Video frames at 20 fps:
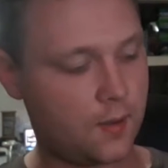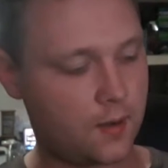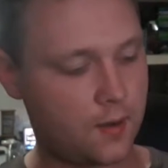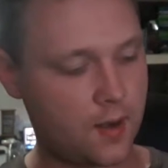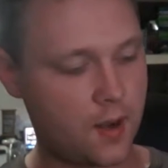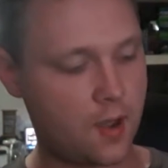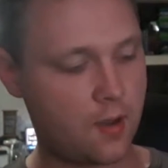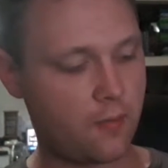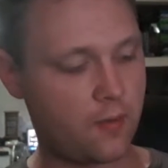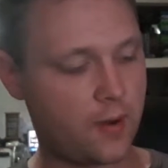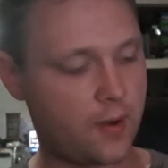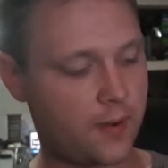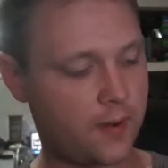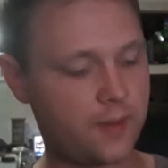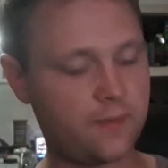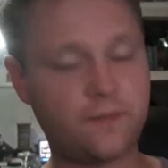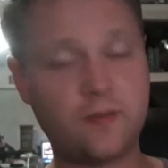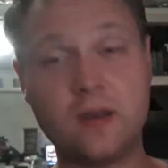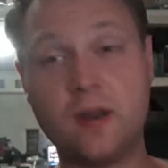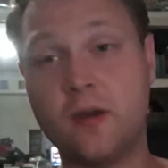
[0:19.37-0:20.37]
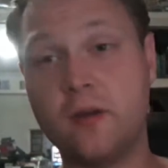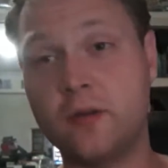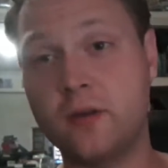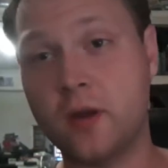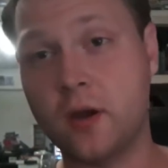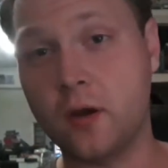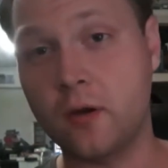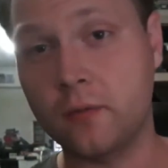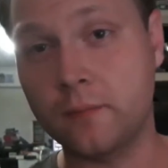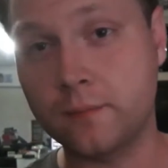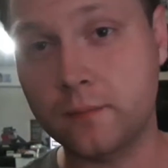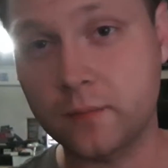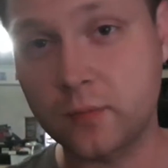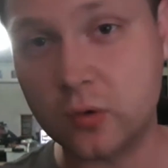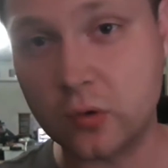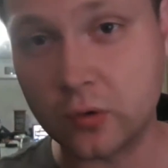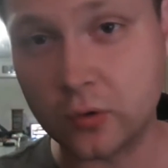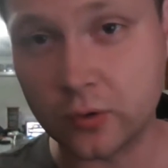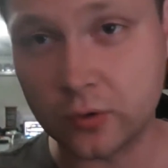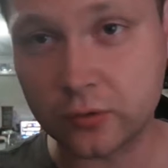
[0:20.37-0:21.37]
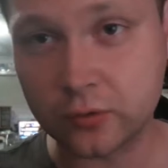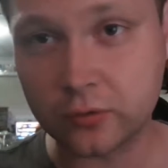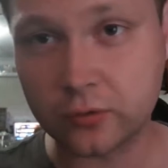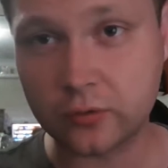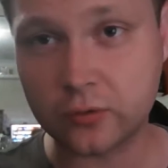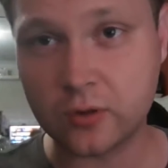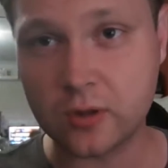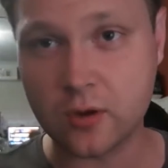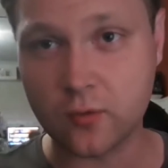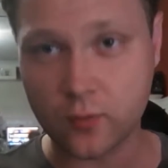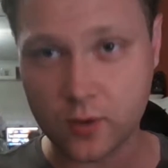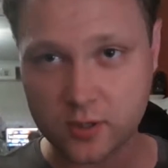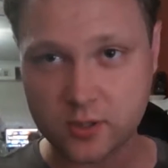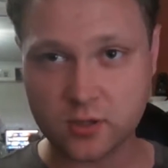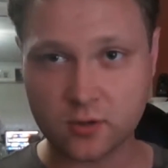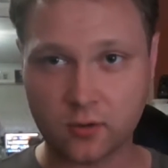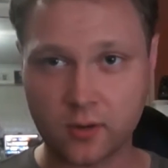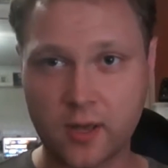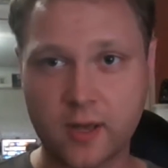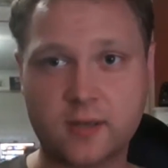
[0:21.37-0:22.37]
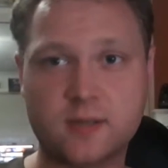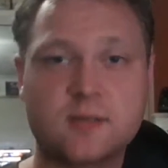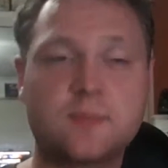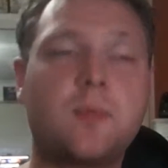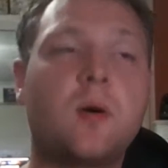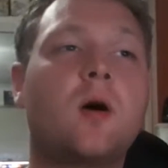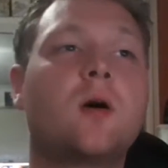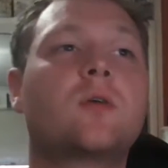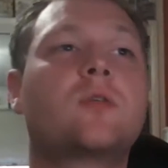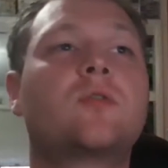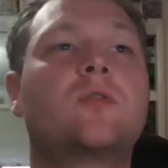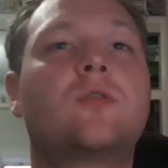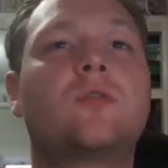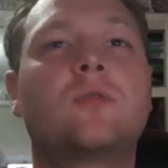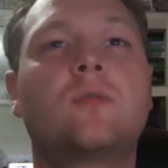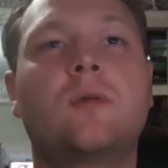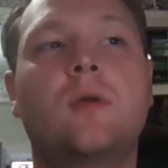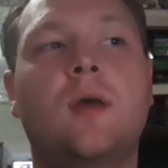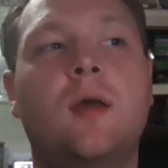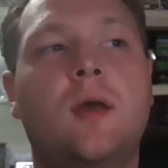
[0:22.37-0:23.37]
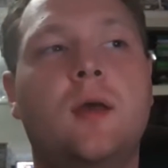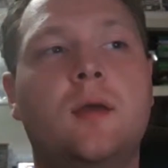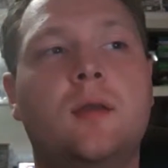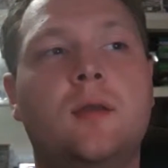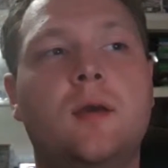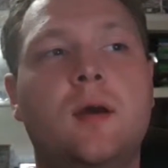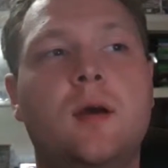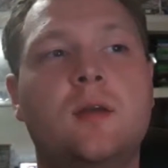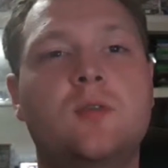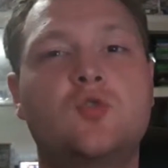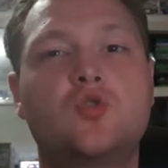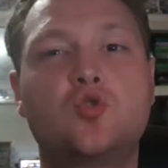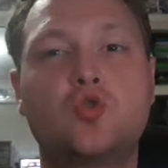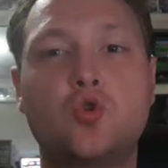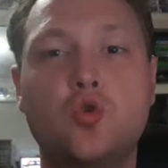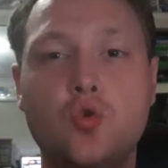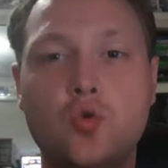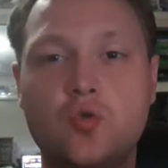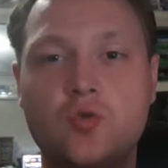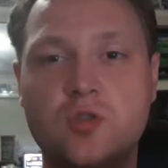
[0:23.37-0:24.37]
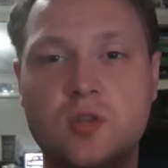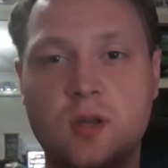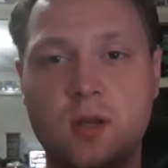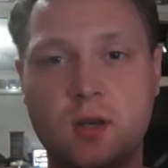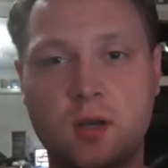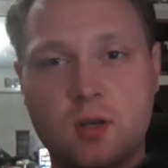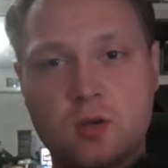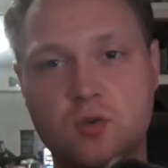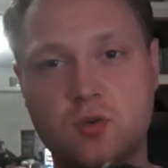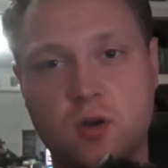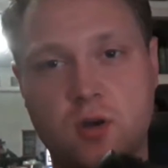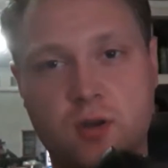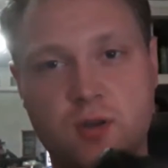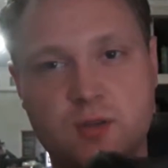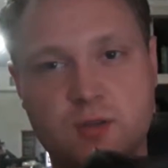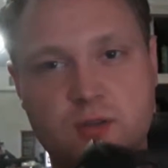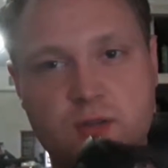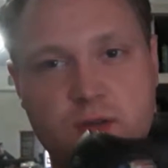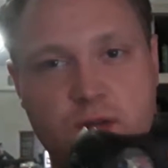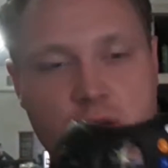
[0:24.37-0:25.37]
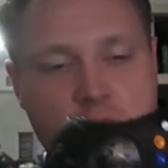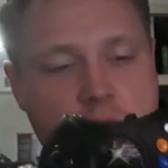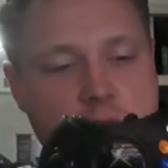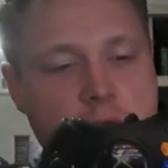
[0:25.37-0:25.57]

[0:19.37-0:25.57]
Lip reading: Now, if you don't know, of course, the original Xbox had 2 standard controllers.